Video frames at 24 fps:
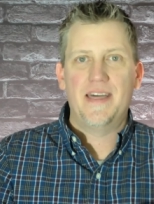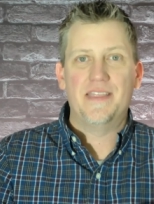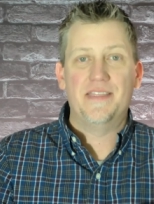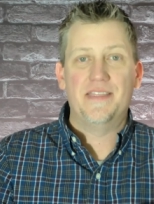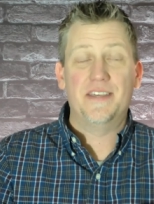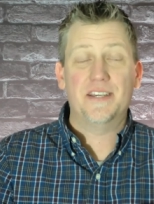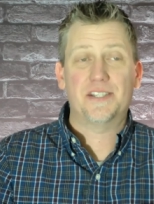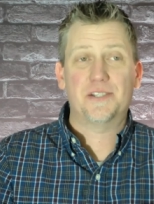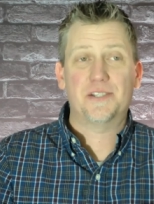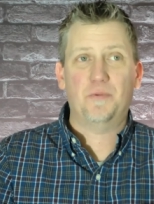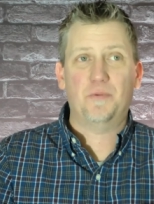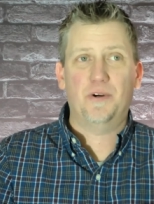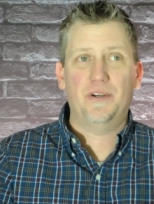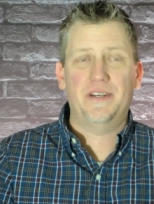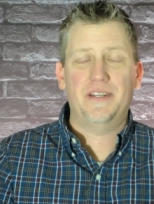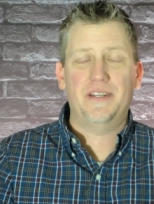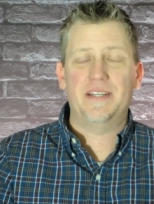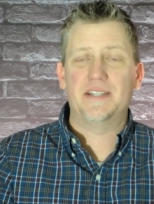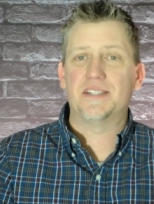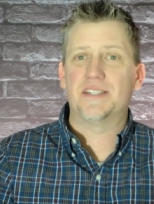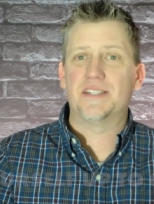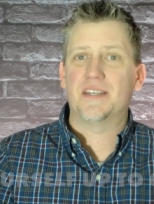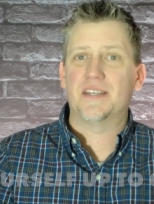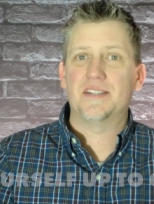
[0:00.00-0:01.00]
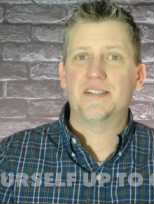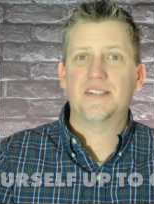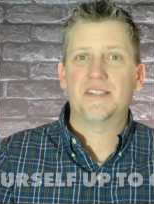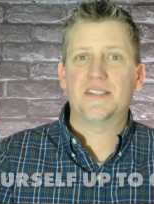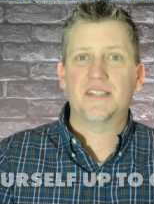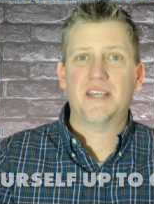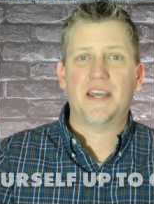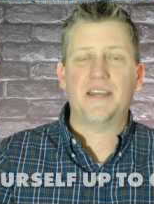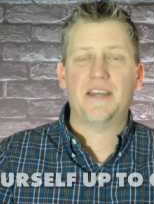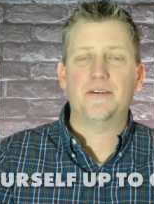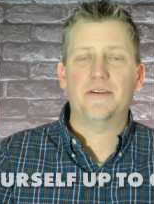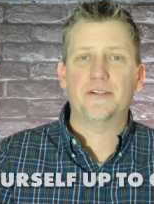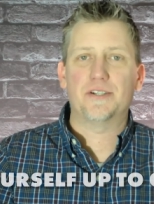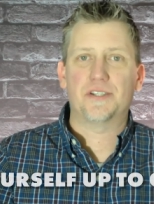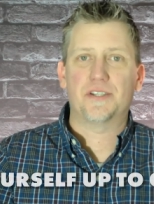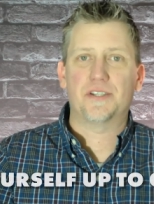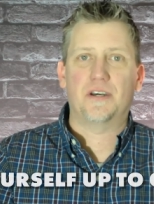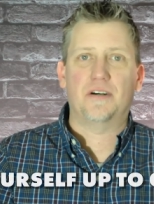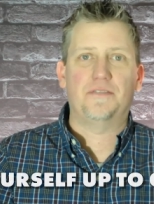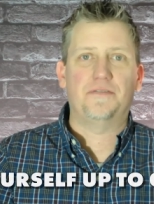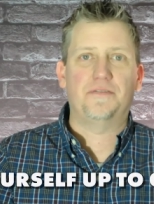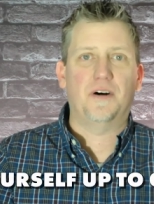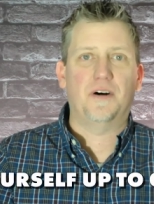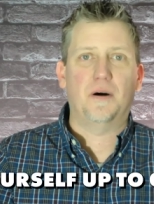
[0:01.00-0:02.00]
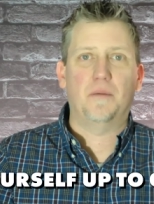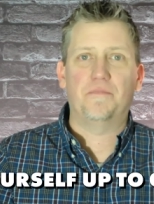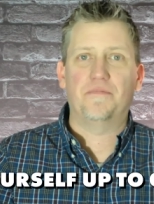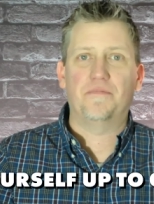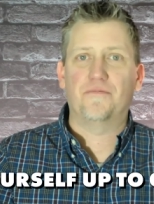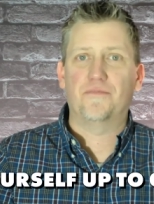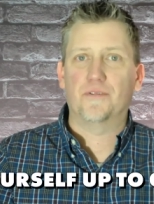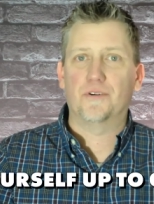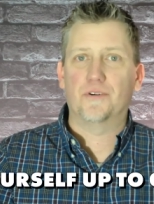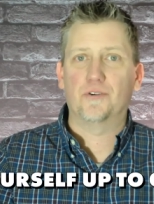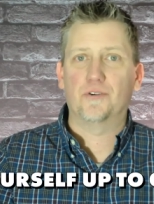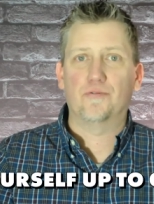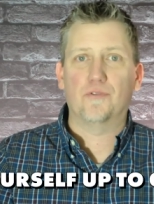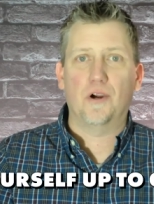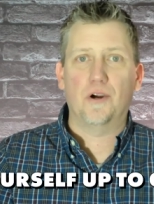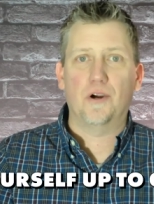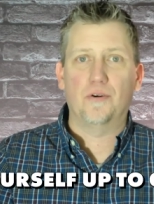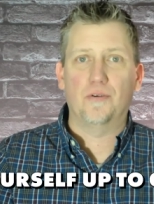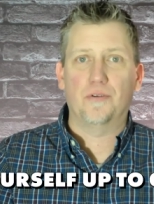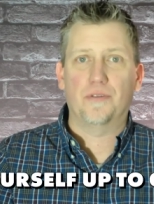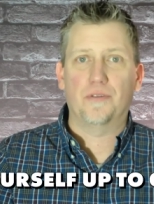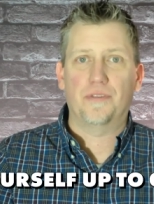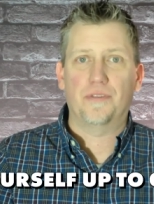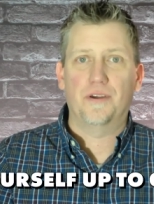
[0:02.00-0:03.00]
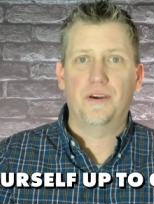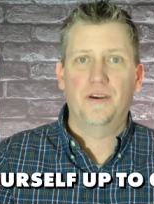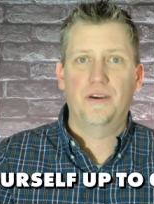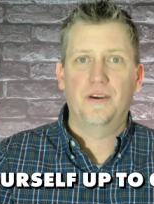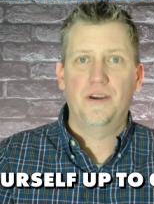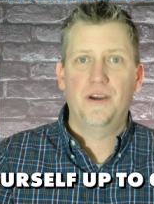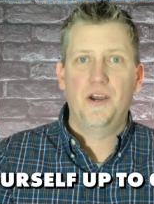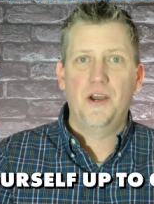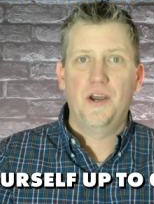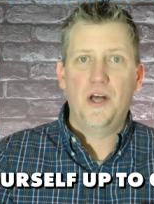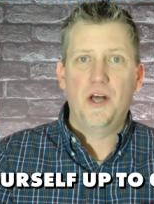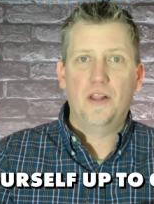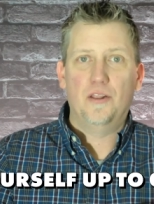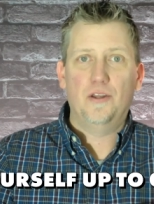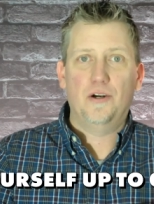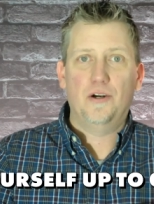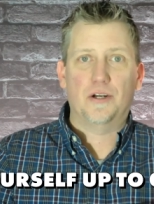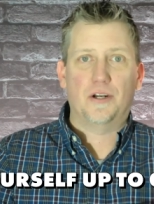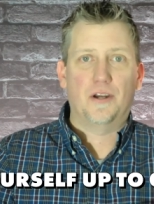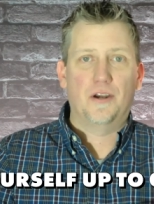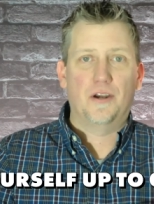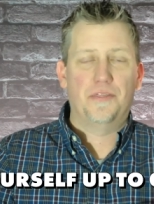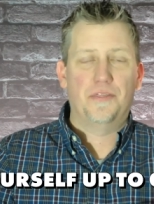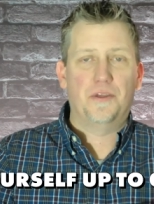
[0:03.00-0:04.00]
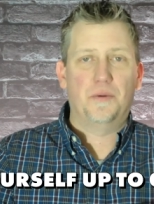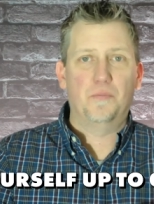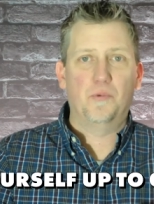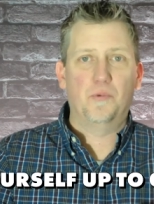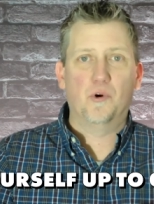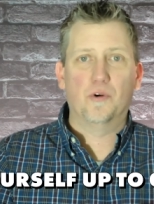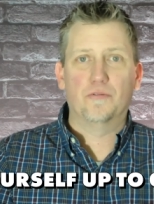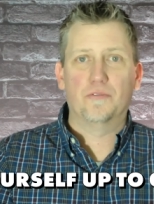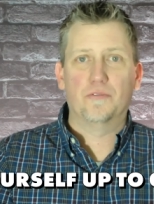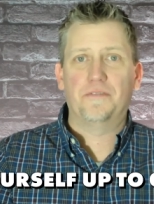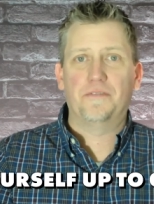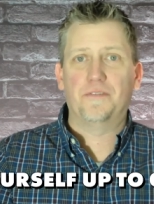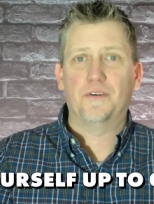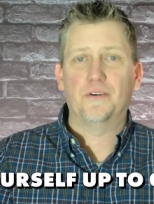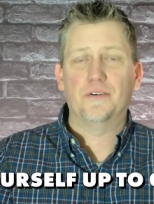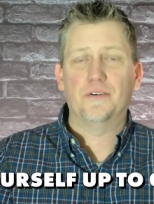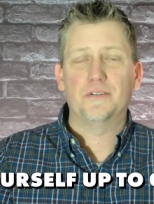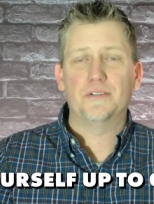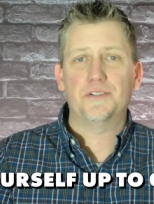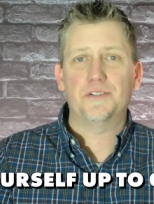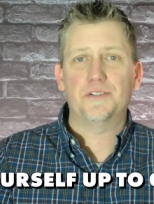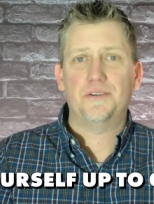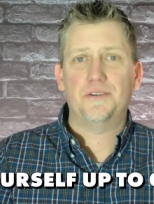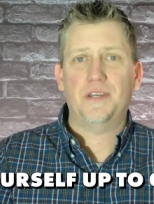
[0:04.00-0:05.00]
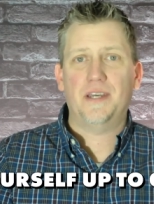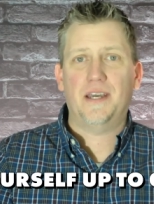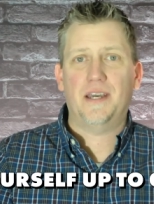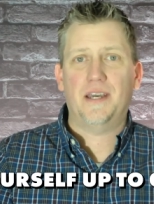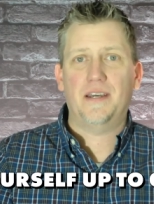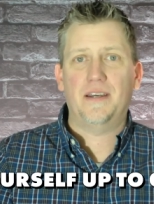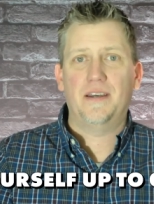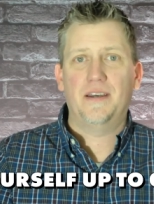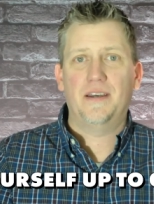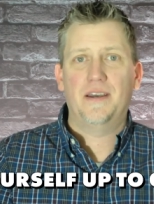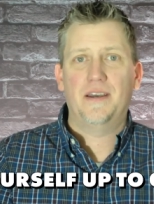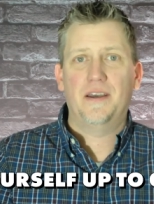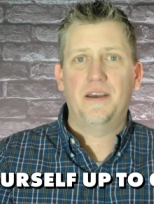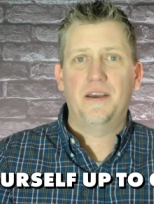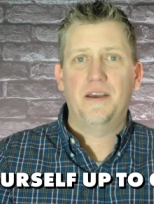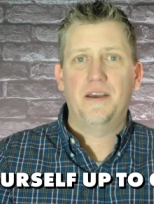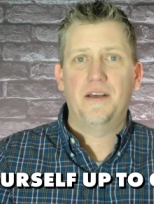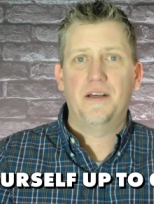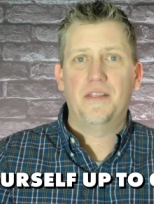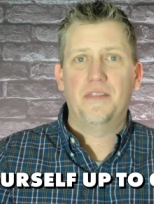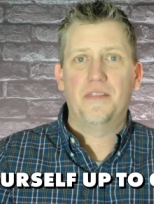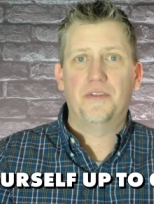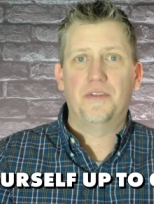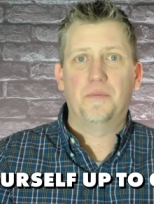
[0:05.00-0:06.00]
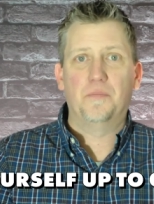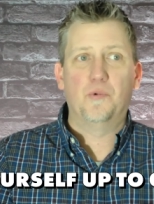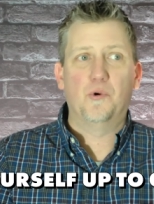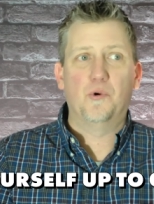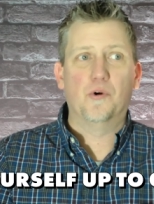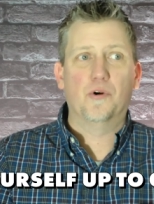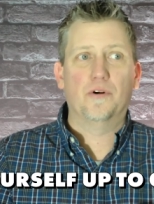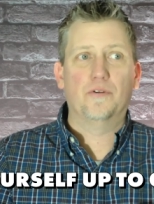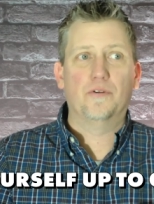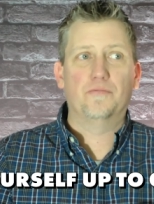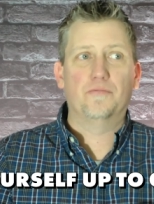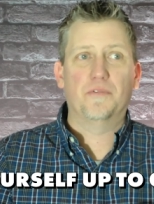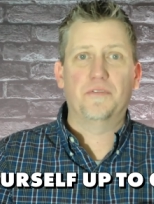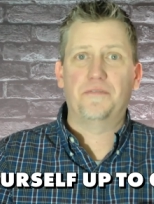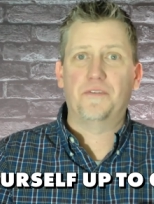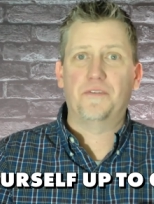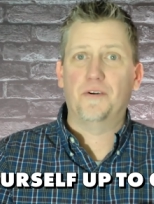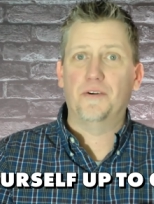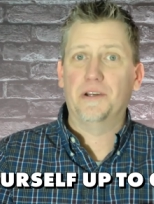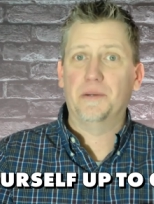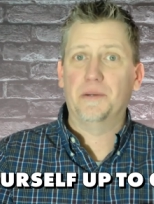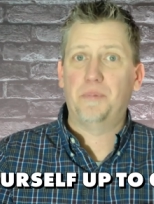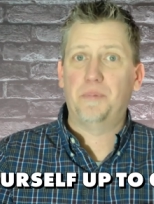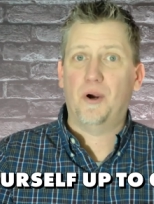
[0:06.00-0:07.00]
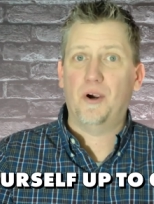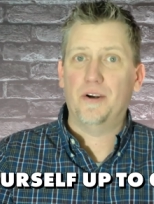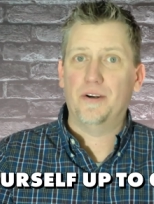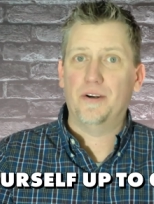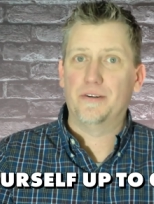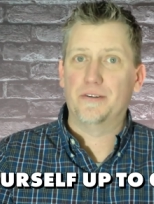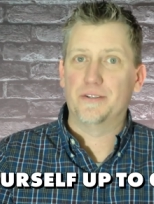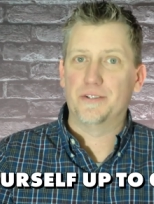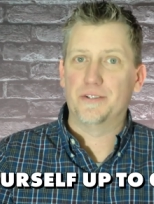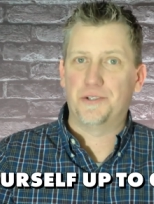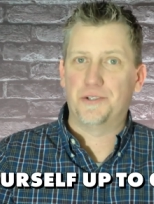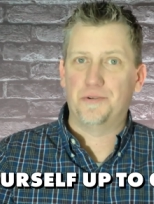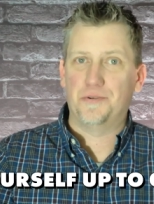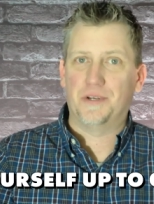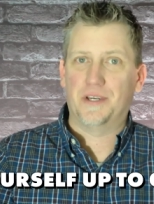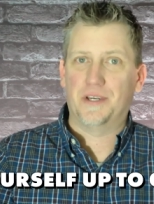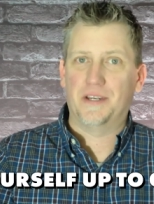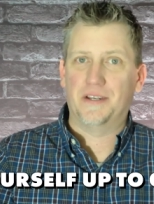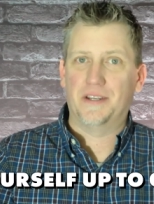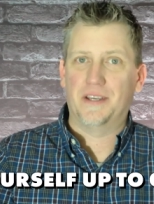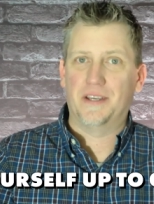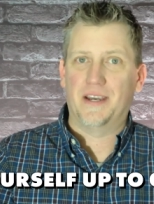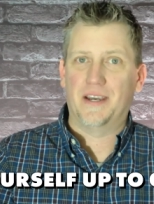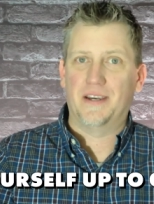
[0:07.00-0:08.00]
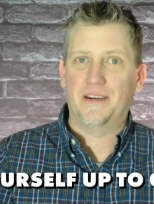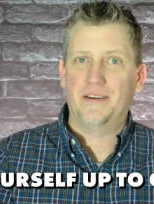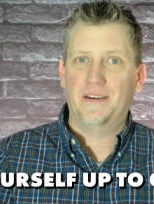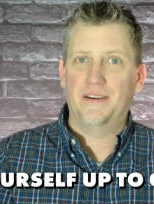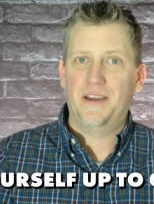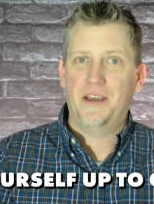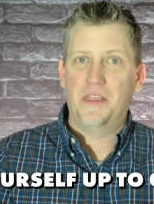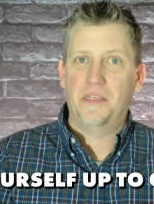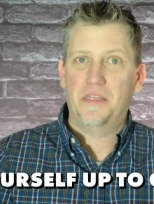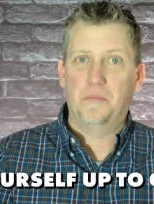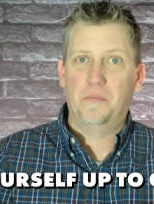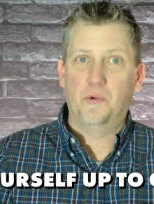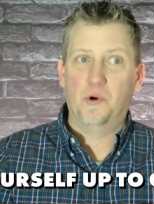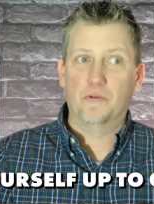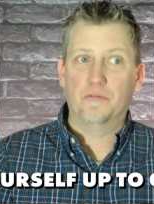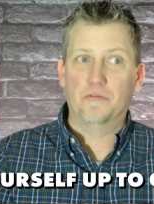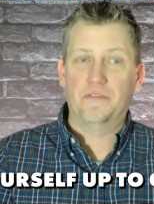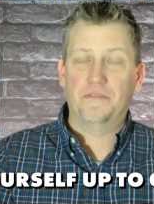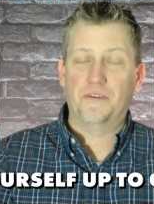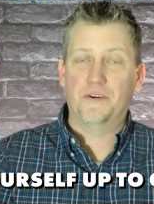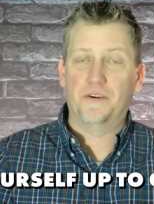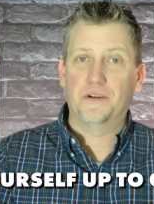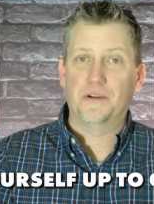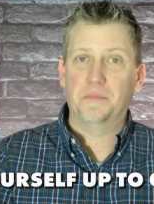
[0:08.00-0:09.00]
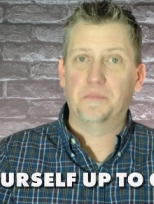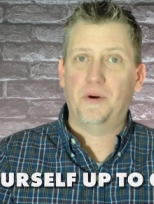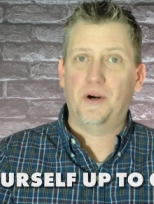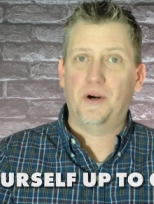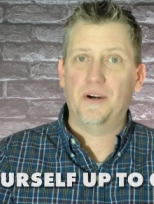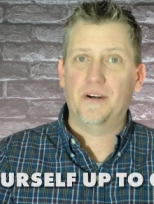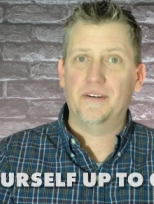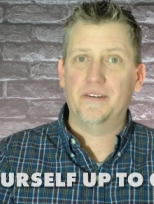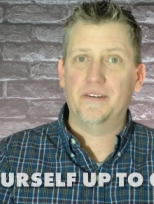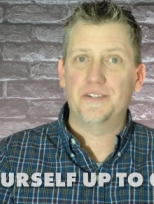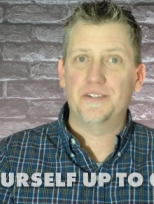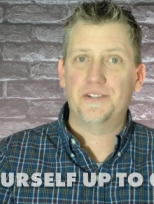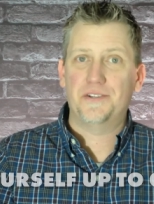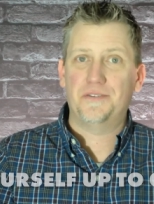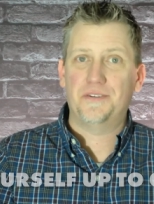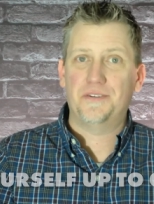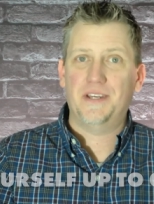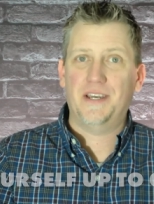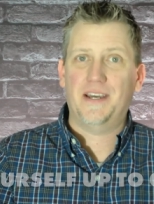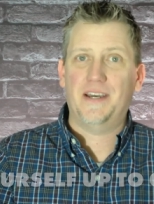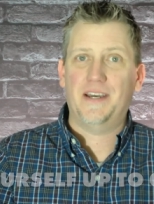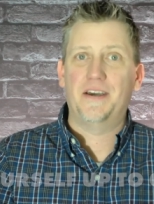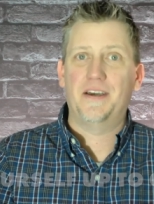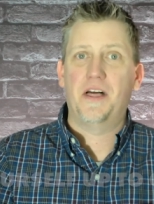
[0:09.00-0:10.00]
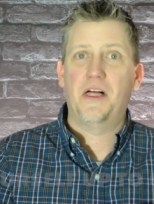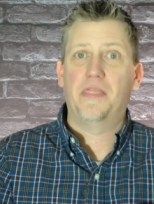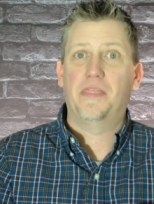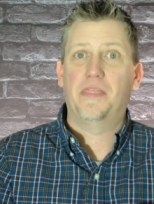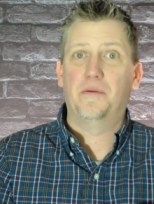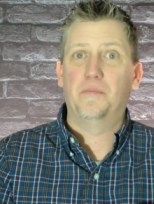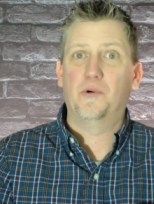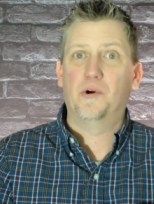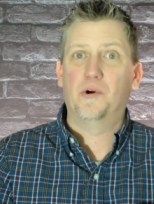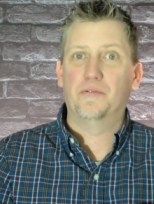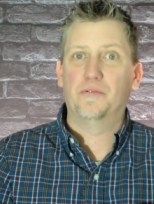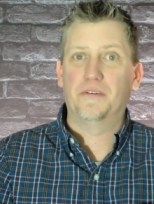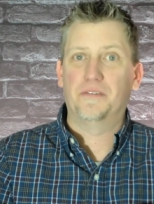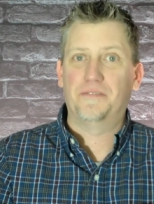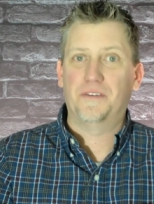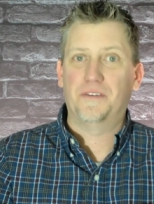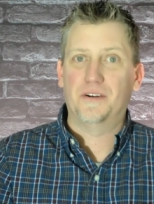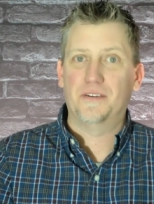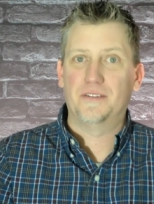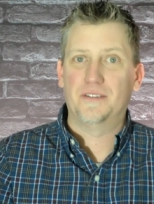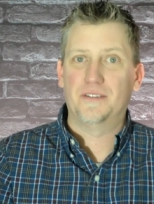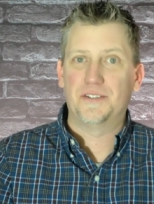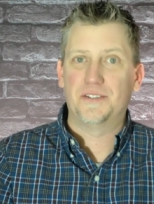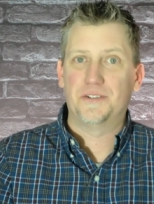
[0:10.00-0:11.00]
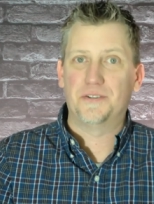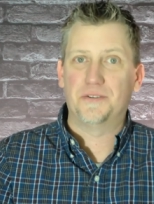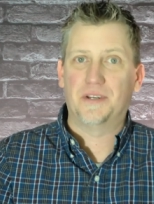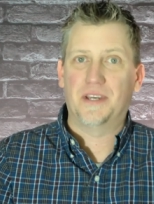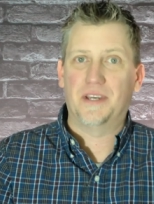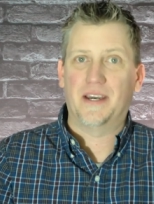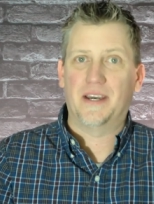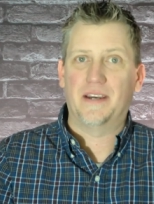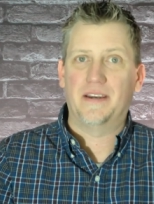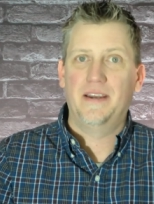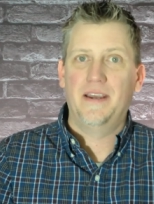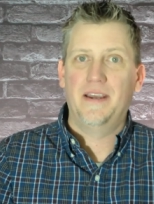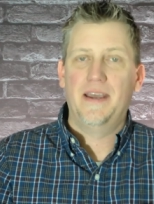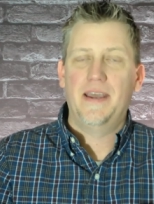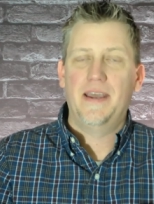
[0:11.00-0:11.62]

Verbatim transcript: This one is set yourself up for growth. Look, the more referrals you get, the more referring partners you can get. The more referring partners you get, the more referrals you get.